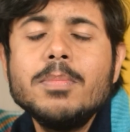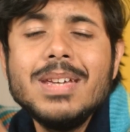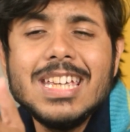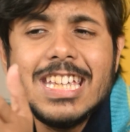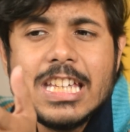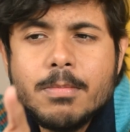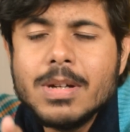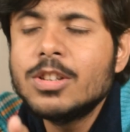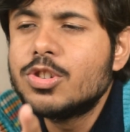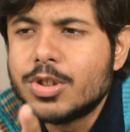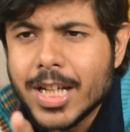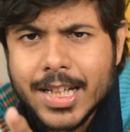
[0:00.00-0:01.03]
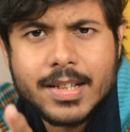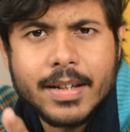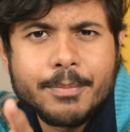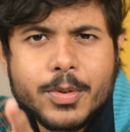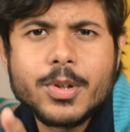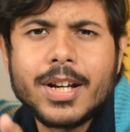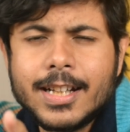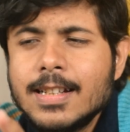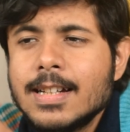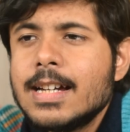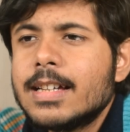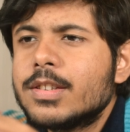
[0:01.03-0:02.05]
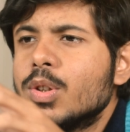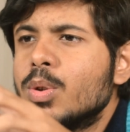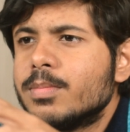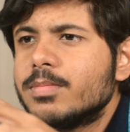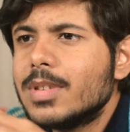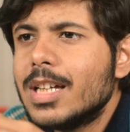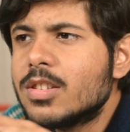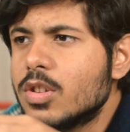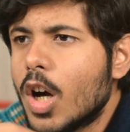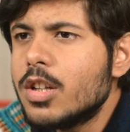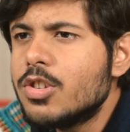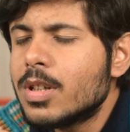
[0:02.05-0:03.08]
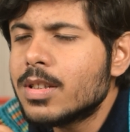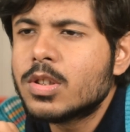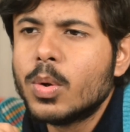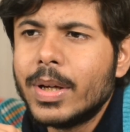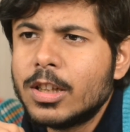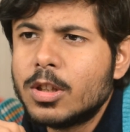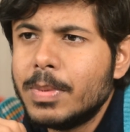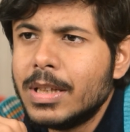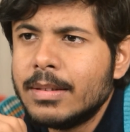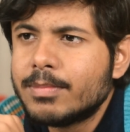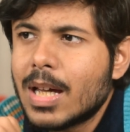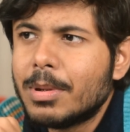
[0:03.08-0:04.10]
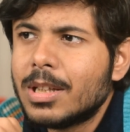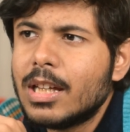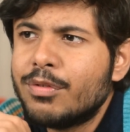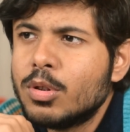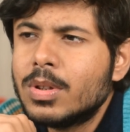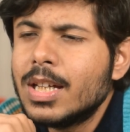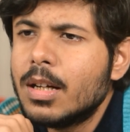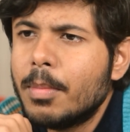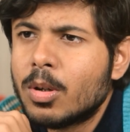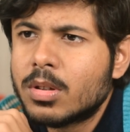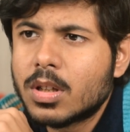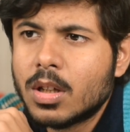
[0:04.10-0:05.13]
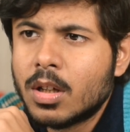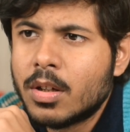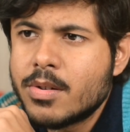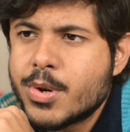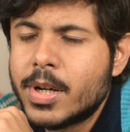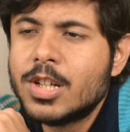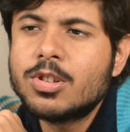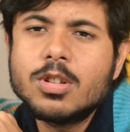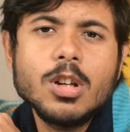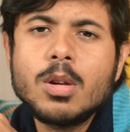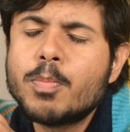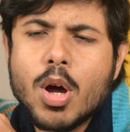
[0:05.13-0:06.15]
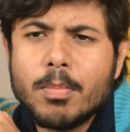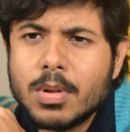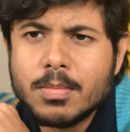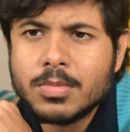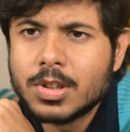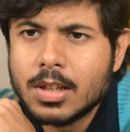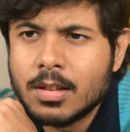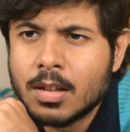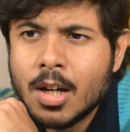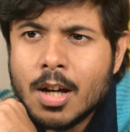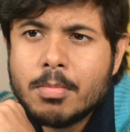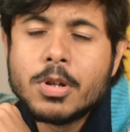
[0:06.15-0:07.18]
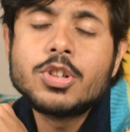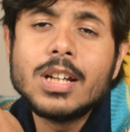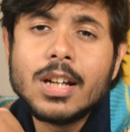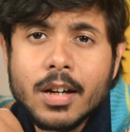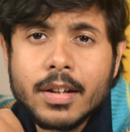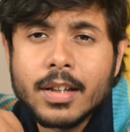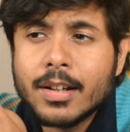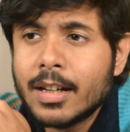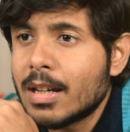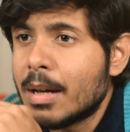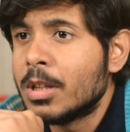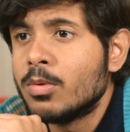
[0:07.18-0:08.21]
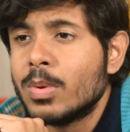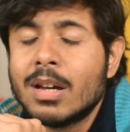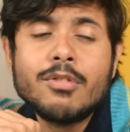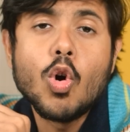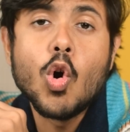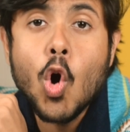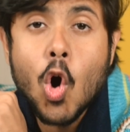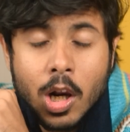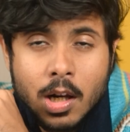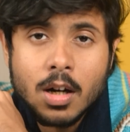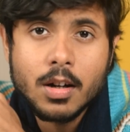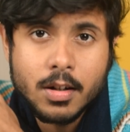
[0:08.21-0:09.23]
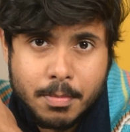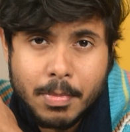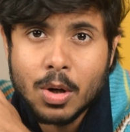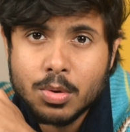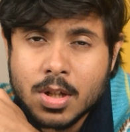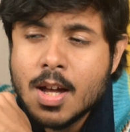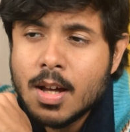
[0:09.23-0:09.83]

to be image data, right? So it's not just going to be, I mean, if you think about traditional problems in machine learning, right? I mean, we have all heard about